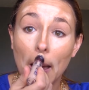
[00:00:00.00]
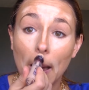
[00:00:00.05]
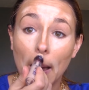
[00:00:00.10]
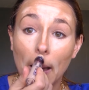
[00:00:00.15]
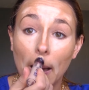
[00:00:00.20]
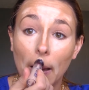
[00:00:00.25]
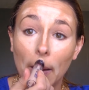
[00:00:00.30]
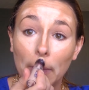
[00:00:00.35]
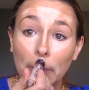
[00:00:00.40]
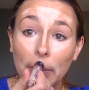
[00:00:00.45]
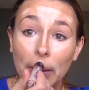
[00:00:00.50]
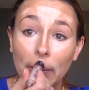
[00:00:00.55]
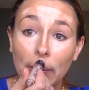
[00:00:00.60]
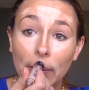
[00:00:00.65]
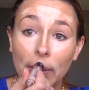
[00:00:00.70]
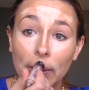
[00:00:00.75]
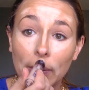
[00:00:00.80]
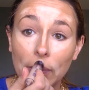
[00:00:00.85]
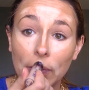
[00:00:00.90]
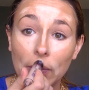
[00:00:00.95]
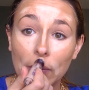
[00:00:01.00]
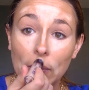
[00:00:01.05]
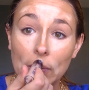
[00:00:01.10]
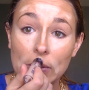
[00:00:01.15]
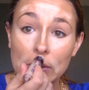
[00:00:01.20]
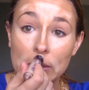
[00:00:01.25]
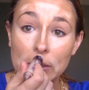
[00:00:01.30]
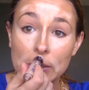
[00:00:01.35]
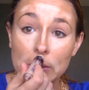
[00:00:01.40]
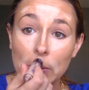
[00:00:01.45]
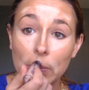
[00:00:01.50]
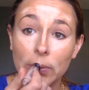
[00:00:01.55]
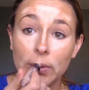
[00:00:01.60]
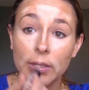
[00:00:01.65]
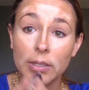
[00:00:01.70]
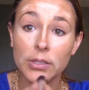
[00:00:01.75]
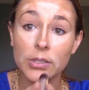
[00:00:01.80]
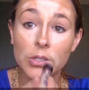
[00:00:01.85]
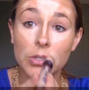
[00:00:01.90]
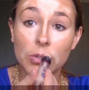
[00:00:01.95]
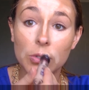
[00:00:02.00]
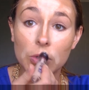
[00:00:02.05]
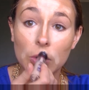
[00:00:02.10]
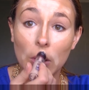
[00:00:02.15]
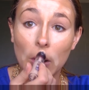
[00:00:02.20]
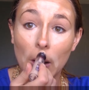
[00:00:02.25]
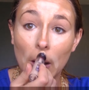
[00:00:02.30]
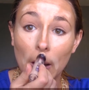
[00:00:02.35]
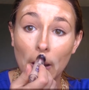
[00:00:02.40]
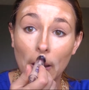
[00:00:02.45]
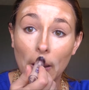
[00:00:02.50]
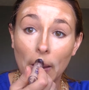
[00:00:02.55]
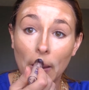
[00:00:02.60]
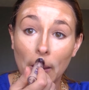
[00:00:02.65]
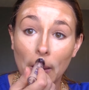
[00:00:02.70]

And this is just going to draw